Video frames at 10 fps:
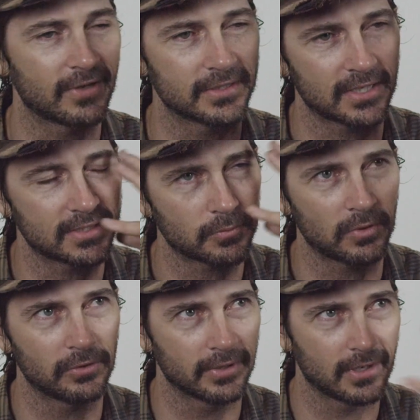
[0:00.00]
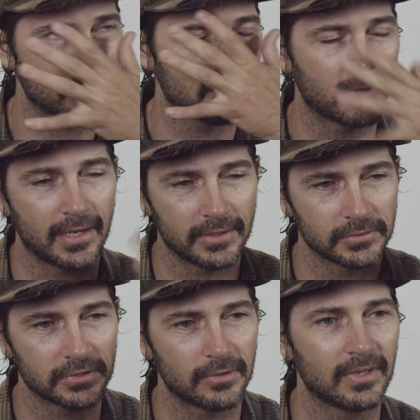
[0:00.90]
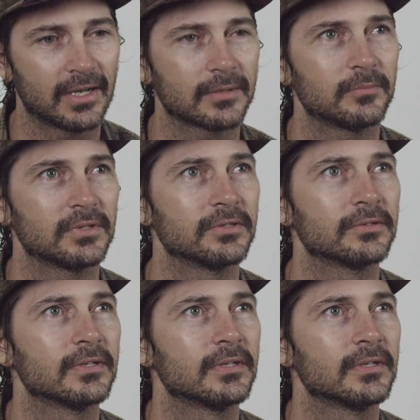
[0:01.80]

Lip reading: face had swollen up and my eye was all black and blue.